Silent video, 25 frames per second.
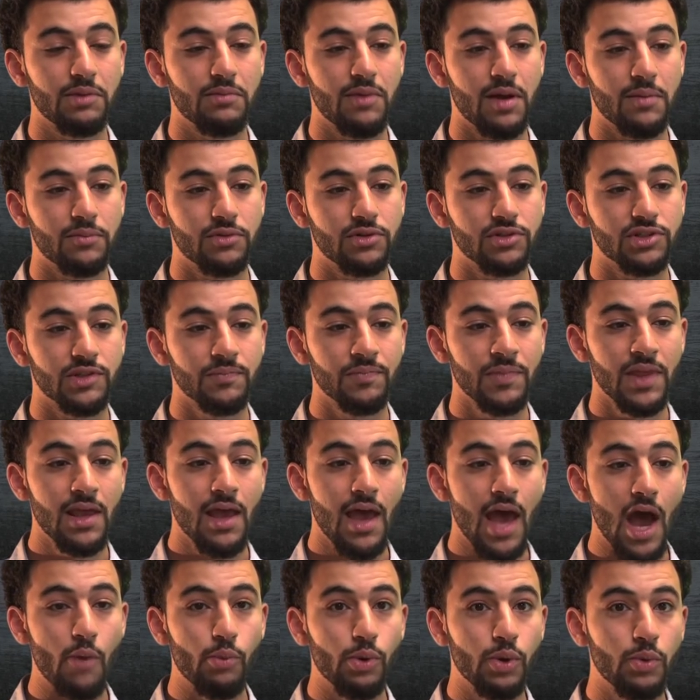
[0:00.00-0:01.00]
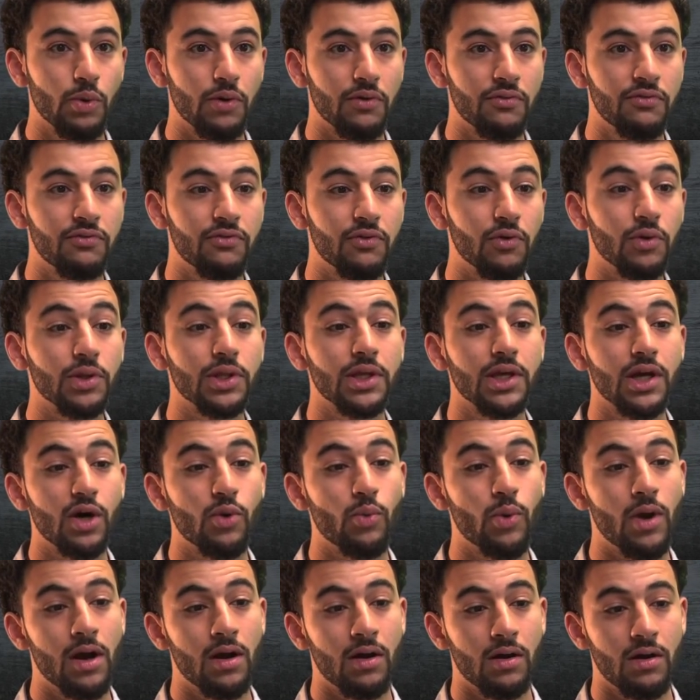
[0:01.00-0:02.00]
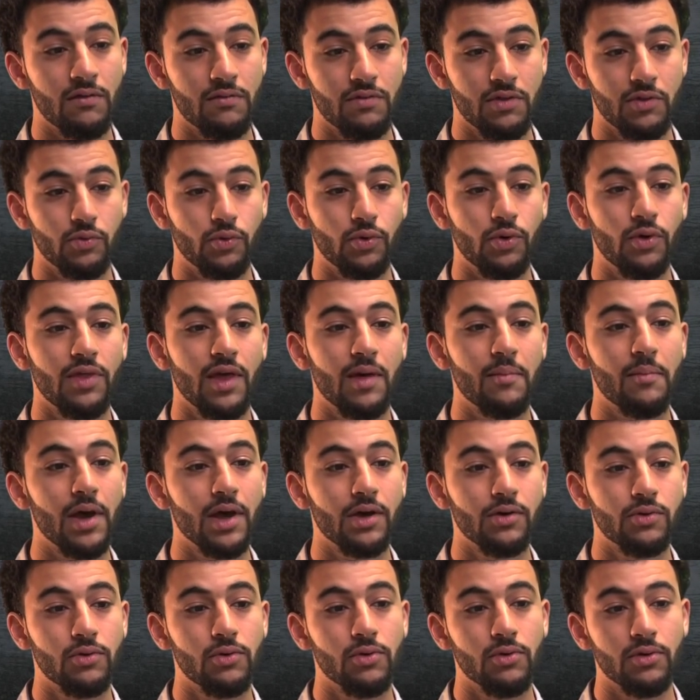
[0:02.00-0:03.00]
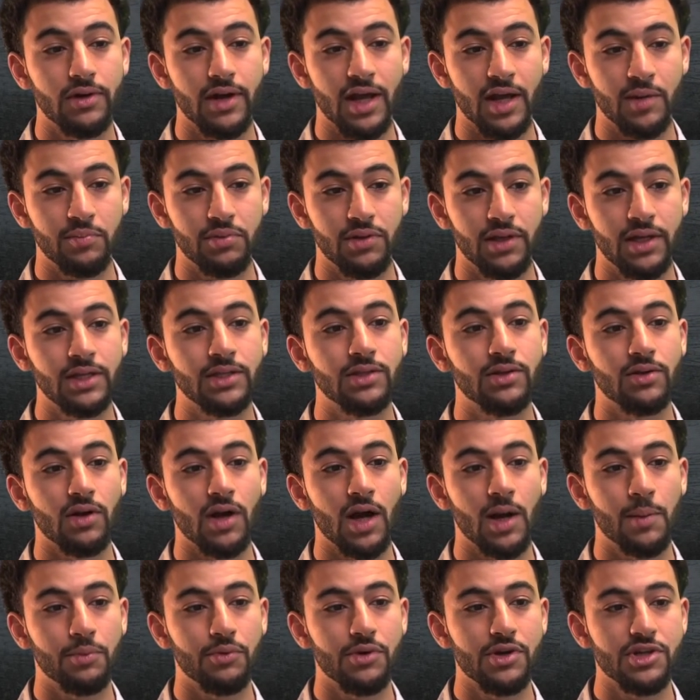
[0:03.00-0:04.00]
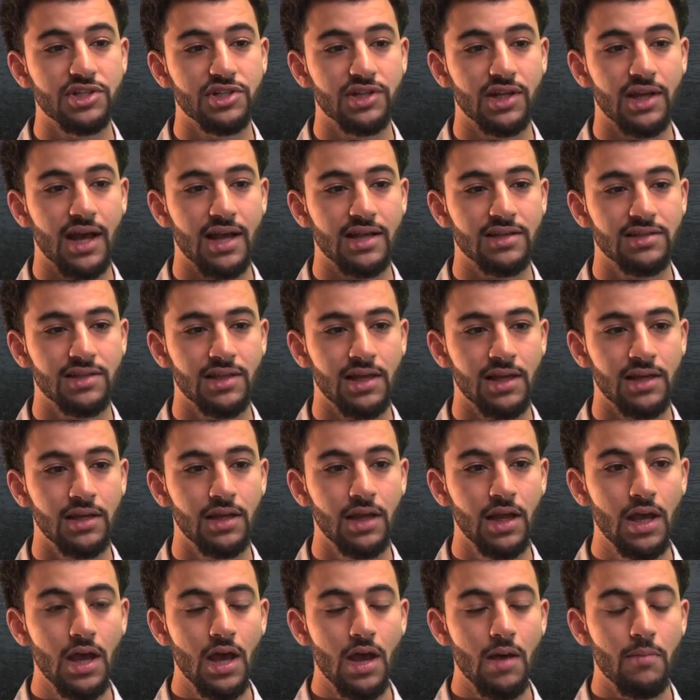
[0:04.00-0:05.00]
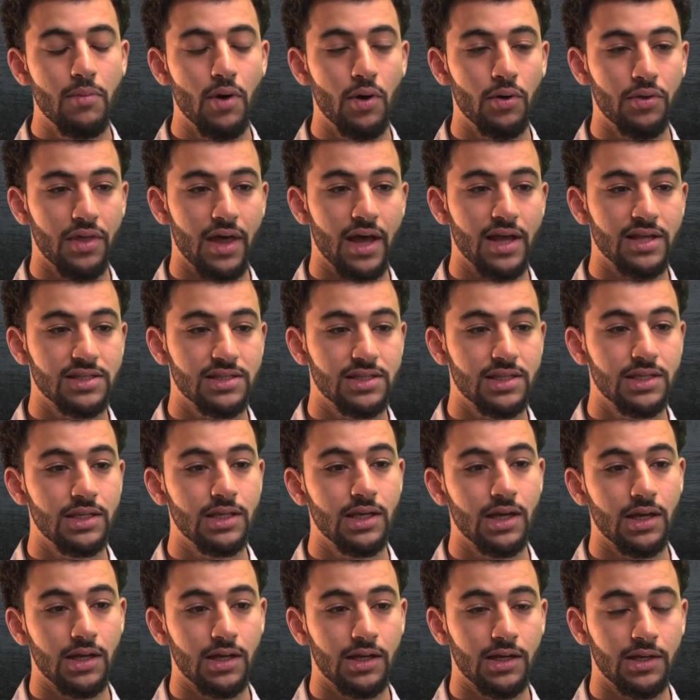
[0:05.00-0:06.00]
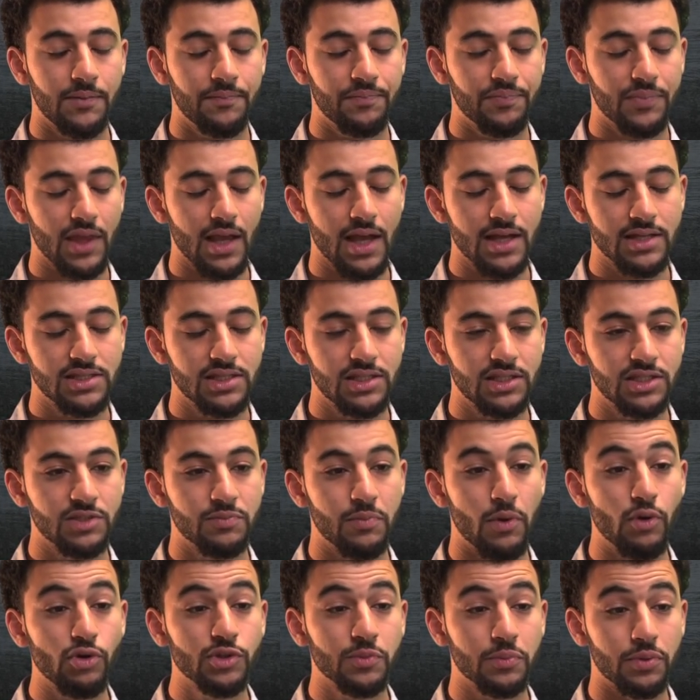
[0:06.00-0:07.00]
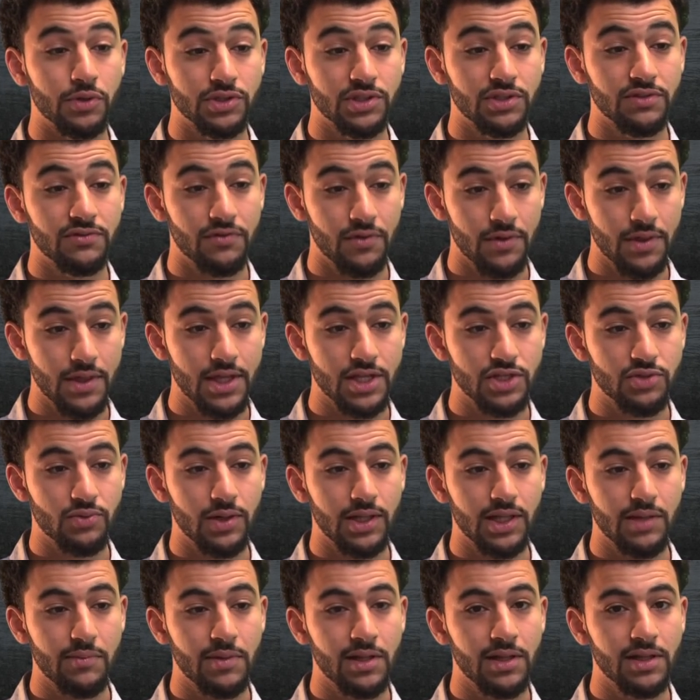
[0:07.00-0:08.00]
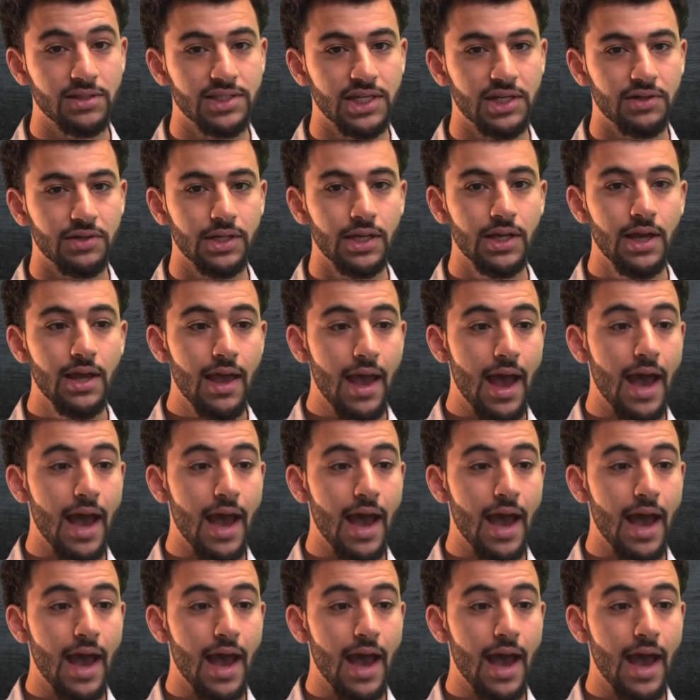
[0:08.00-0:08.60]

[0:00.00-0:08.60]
members. And we were fully aware of the role that Michael Oren had played during Operation Cast Lead, both as the spokesperson for the Israeli military.